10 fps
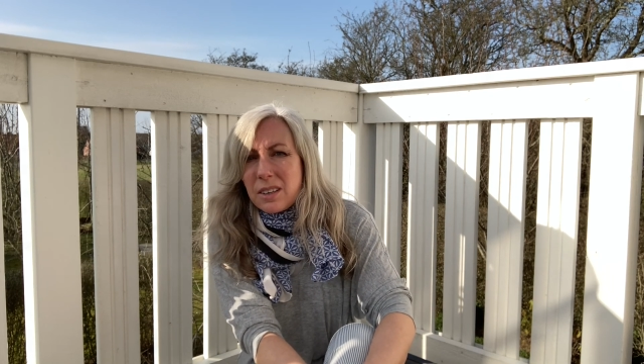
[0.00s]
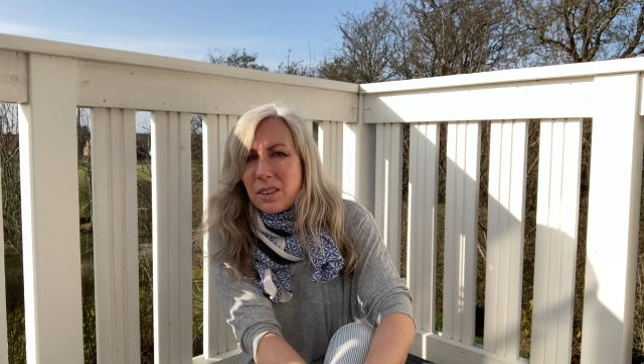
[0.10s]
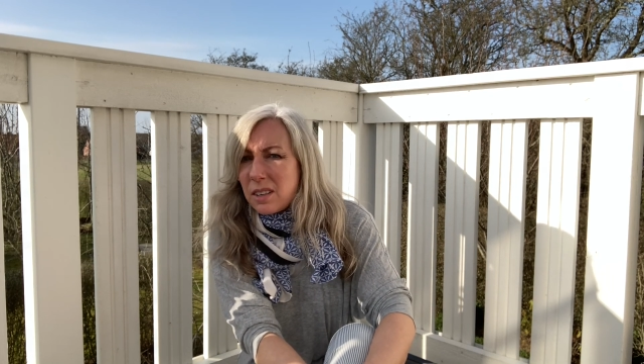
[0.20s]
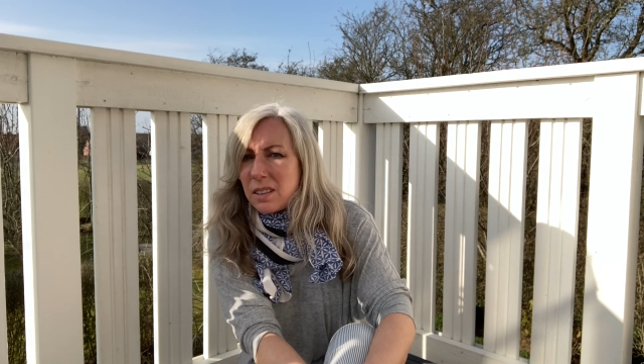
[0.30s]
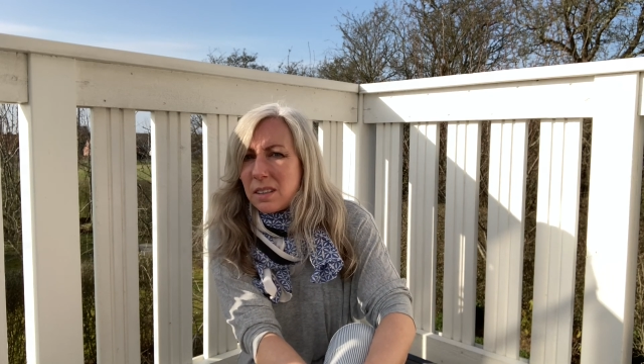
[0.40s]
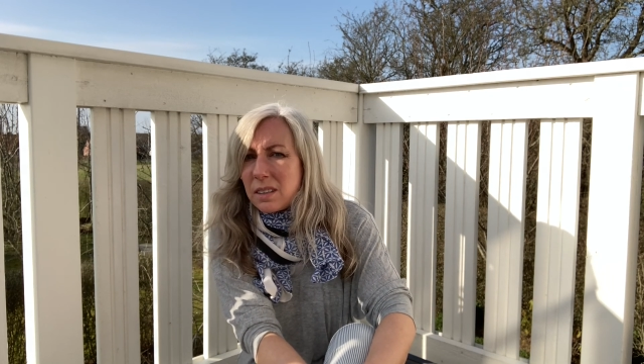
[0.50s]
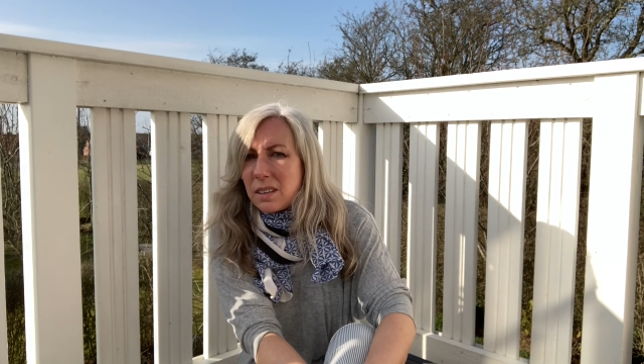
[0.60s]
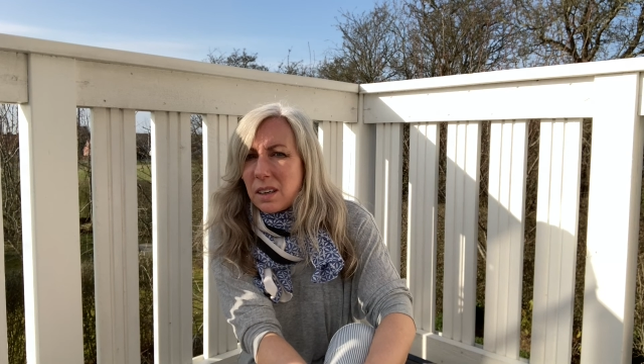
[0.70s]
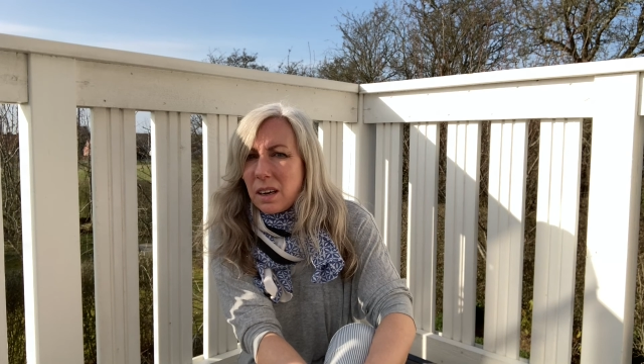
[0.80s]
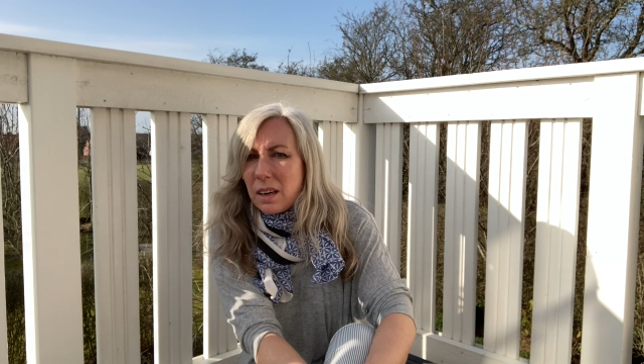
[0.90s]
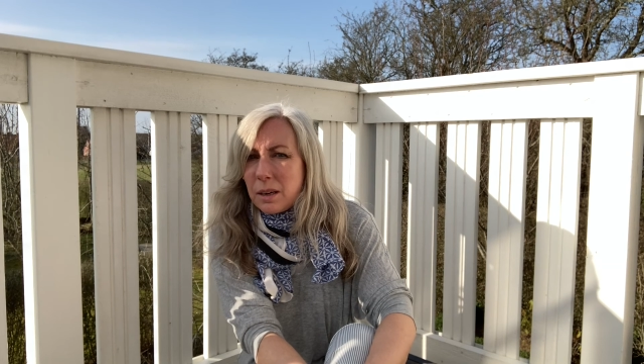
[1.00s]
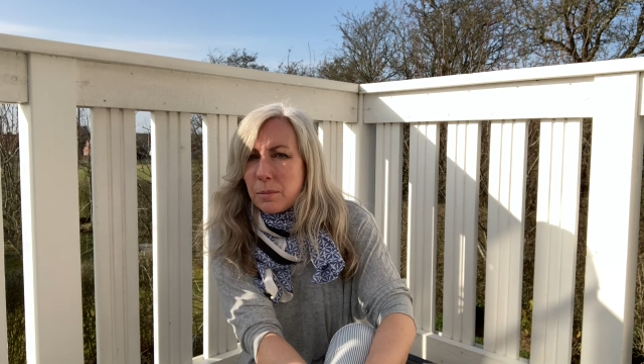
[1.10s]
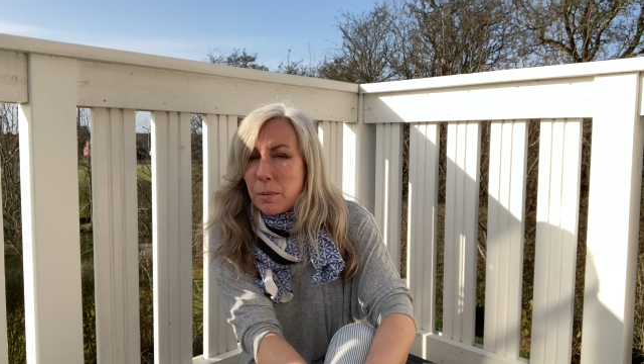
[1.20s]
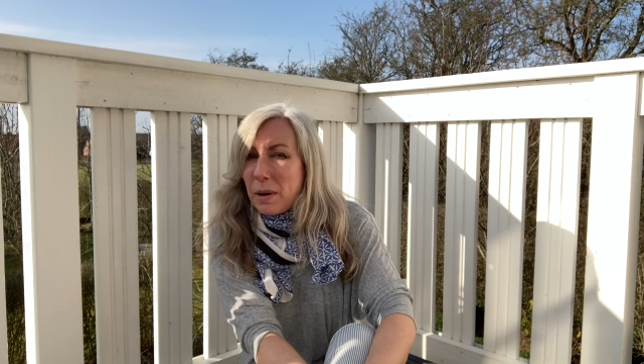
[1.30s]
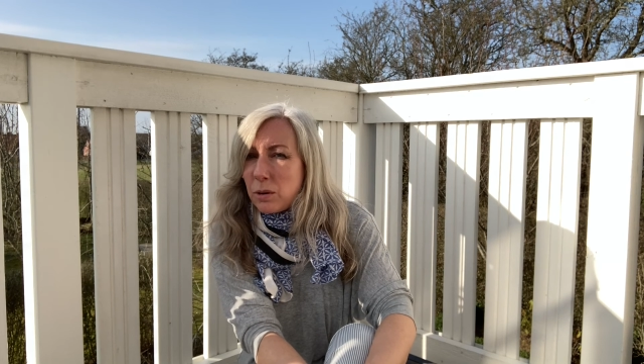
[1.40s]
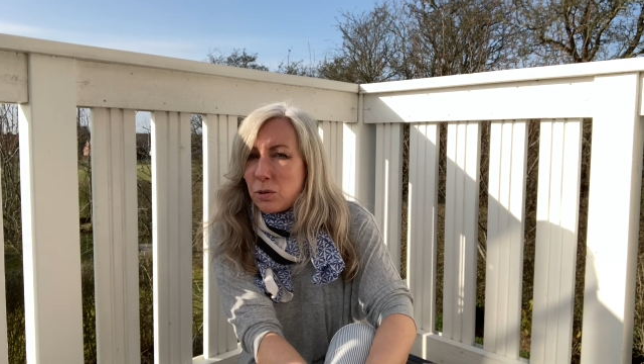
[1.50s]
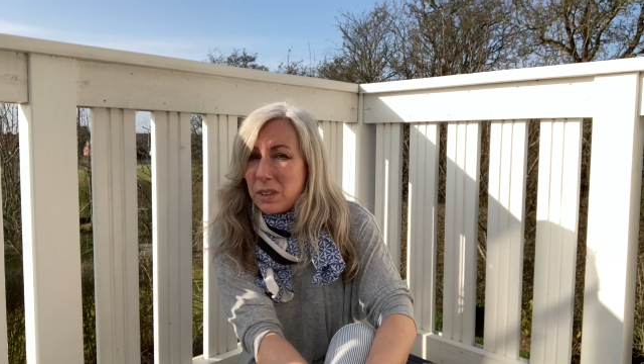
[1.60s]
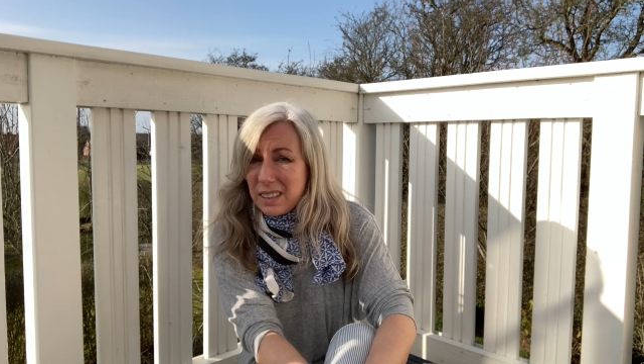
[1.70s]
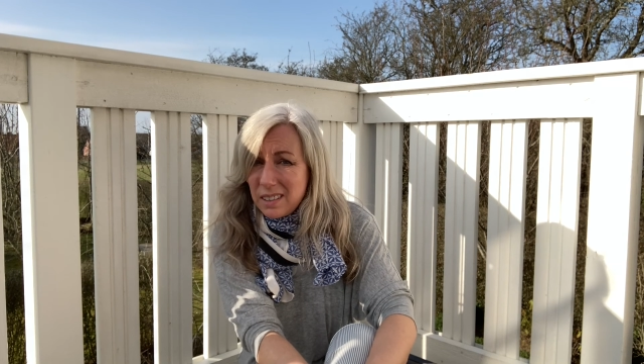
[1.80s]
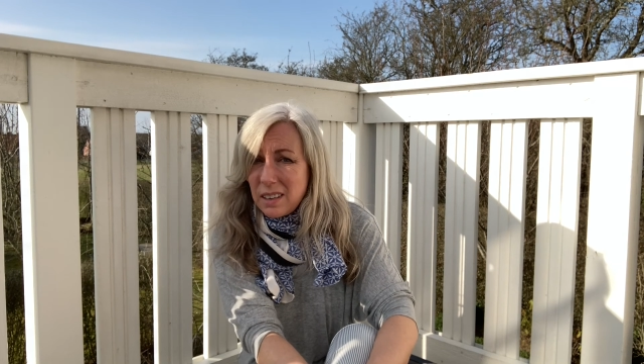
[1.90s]
doesn't amount to
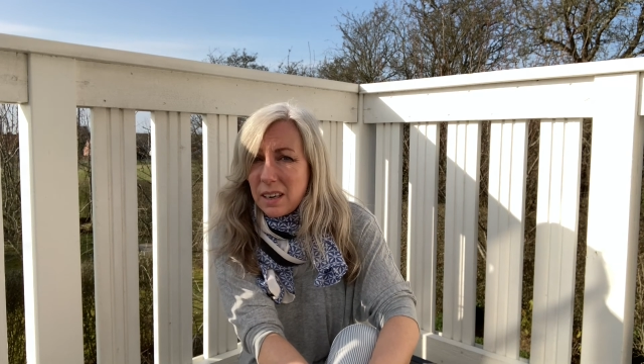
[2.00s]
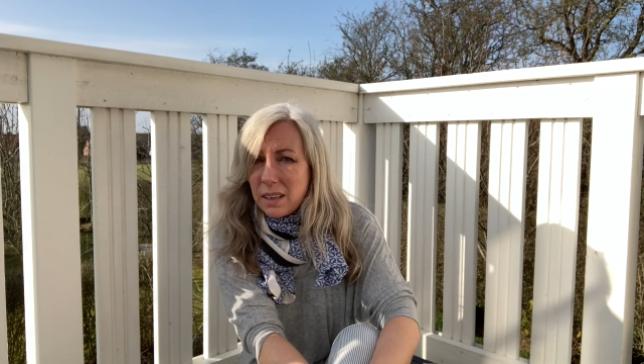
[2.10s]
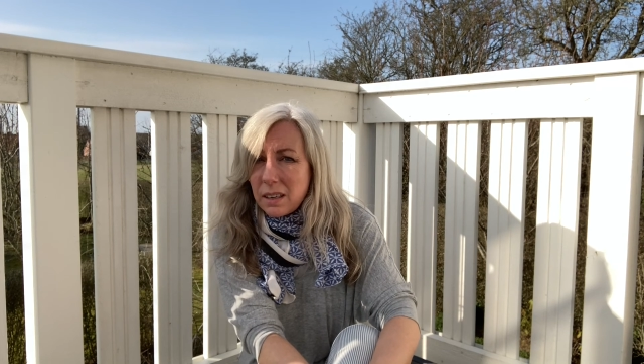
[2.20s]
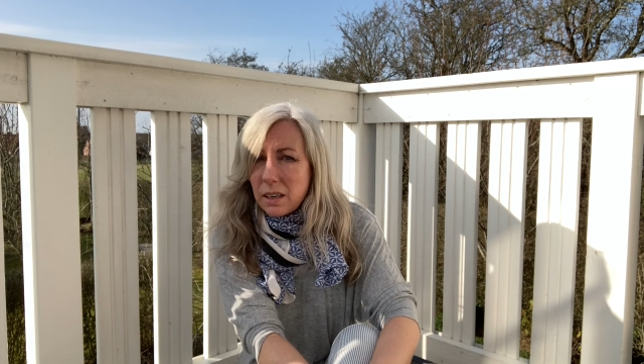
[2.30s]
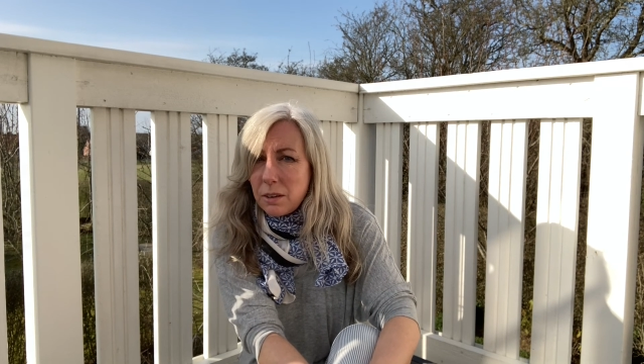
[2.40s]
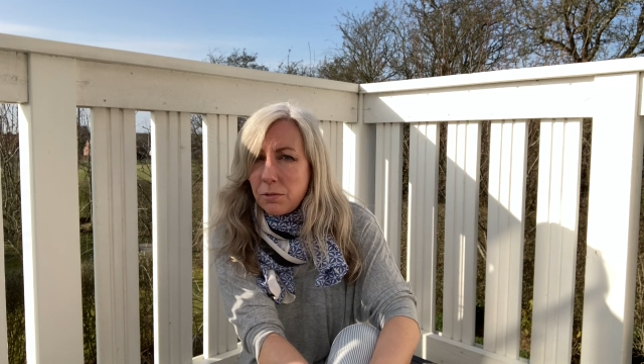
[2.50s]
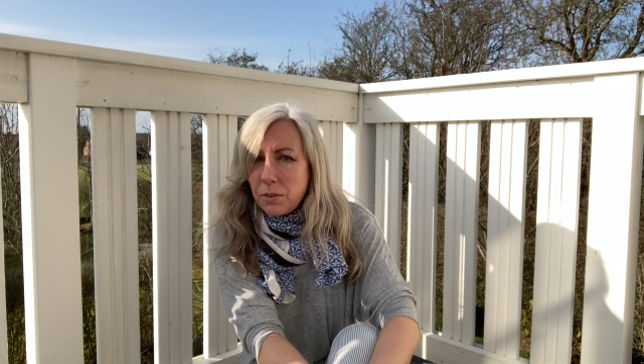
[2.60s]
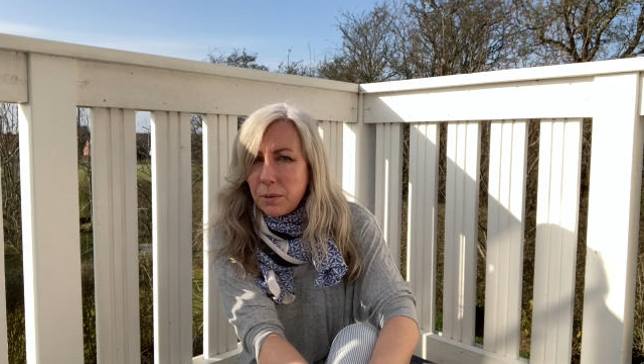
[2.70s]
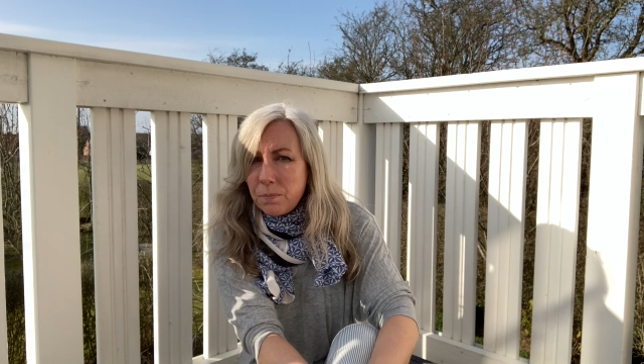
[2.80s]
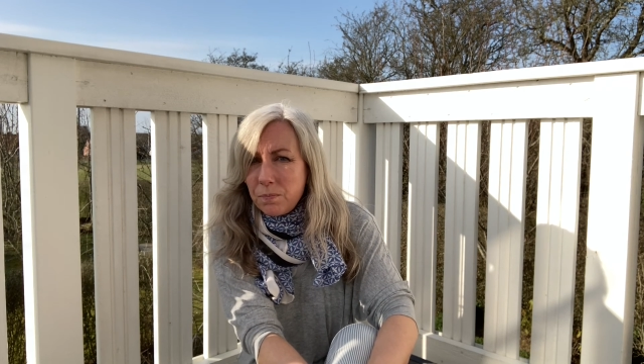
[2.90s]
an exciting life.